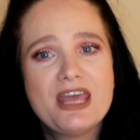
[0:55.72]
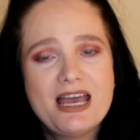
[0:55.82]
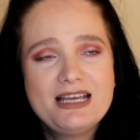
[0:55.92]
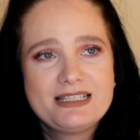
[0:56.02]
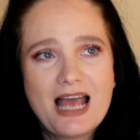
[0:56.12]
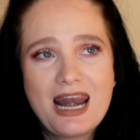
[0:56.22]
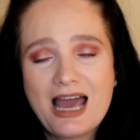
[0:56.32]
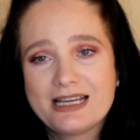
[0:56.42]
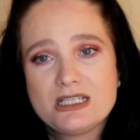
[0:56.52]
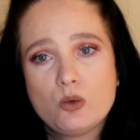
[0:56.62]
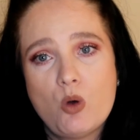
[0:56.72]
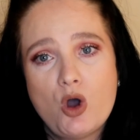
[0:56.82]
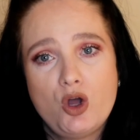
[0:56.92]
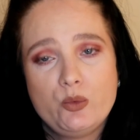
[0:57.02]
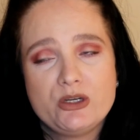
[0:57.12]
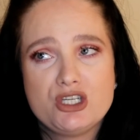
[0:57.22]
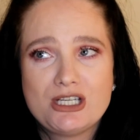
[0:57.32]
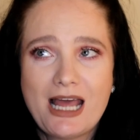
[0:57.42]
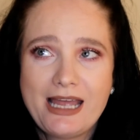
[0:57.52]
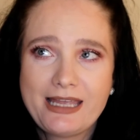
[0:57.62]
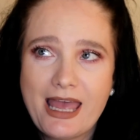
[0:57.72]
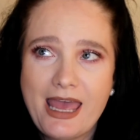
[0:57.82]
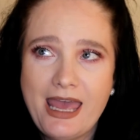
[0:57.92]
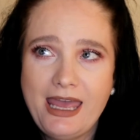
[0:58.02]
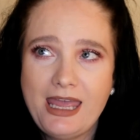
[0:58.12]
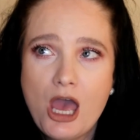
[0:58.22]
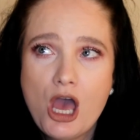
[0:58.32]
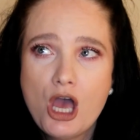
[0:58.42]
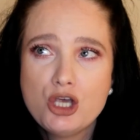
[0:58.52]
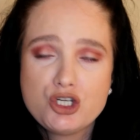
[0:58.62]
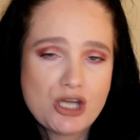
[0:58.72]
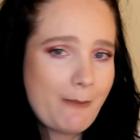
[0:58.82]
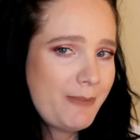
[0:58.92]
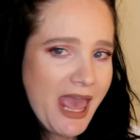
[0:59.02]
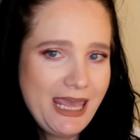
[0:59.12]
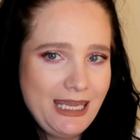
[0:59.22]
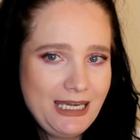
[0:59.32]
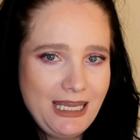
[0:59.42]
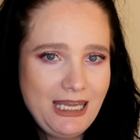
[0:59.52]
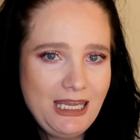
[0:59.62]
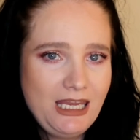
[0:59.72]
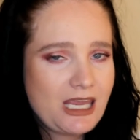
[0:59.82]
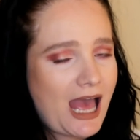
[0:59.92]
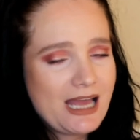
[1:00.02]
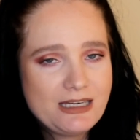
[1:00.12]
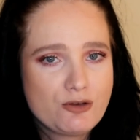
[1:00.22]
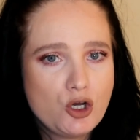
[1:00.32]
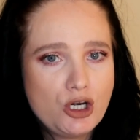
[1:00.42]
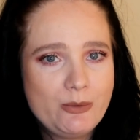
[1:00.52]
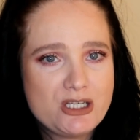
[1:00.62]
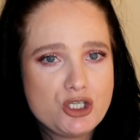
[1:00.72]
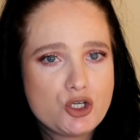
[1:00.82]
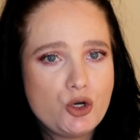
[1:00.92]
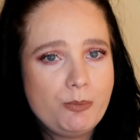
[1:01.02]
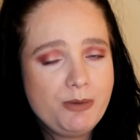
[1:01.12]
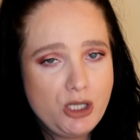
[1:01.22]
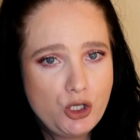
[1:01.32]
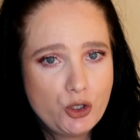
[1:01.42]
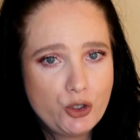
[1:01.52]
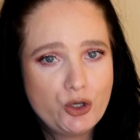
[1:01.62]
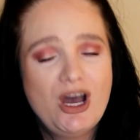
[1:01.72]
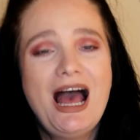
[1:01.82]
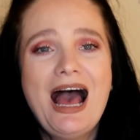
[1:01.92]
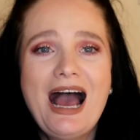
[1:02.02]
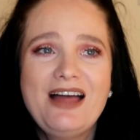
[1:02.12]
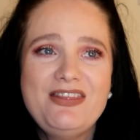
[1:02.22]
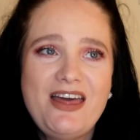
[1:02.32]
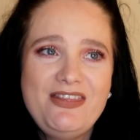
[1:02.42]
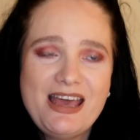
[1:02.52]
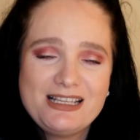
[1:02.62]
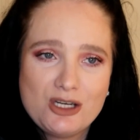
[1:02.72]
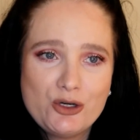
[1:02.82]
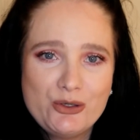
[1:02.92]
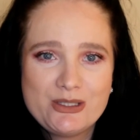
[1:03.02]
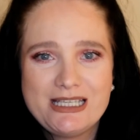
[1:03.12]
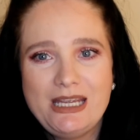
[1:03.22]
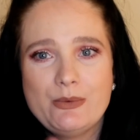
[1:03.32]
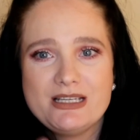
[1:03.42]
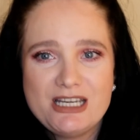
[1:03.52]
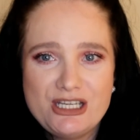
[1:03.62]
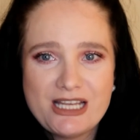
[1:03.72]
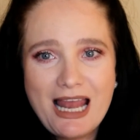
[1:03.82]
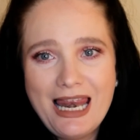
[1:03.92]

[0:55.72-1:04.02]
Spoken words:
There's a lighter one which is like a champagne-y kind of colour, which is called Pure, and then there's Loyalty, which is